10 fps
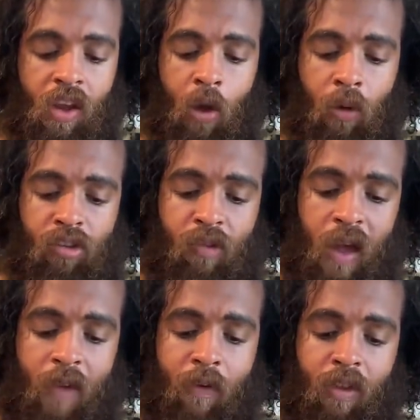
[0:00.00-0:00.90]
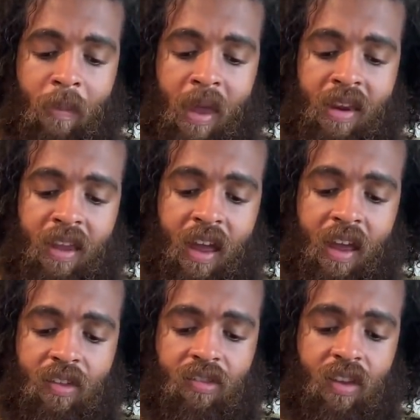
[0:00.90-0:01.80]
And the only survivor of the main
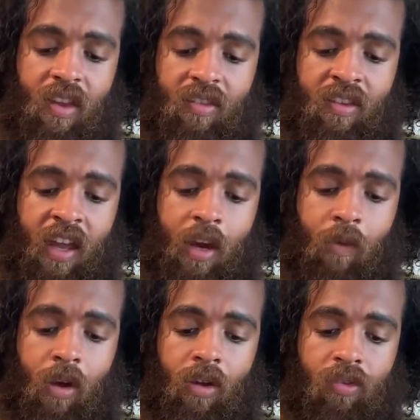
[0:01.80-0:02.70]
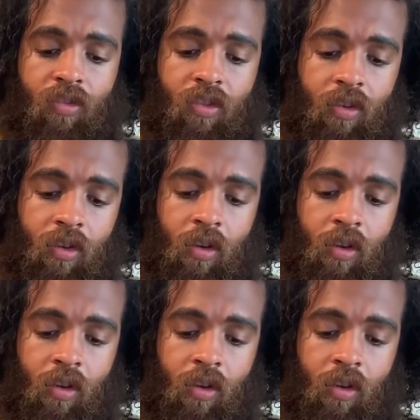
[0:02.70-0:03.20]
cast is Diana Ross.